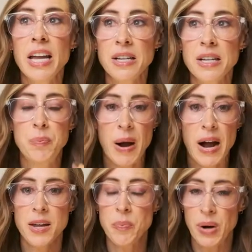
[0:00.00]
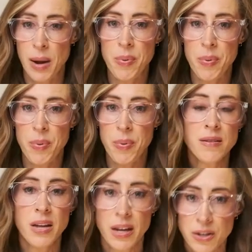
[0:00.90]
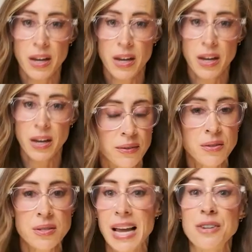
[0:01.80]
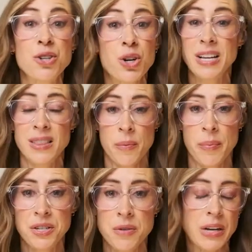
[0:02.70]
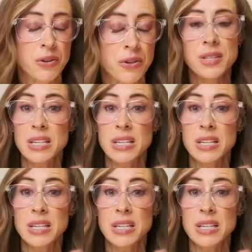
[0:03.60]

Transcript: is by prepping ingredients and turning them into meals.